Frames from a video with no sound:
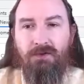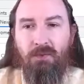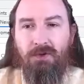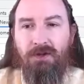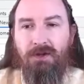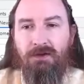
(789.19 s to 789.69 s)

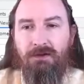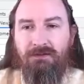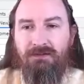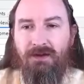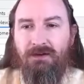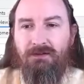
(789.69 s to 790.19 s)
we'll hit
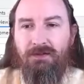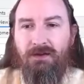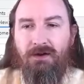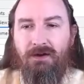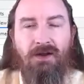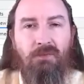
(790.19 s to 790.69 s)
exactly
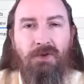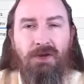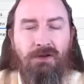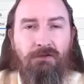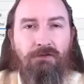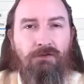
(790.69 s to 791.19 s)
there and we
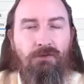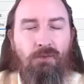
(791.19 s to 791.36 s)
can just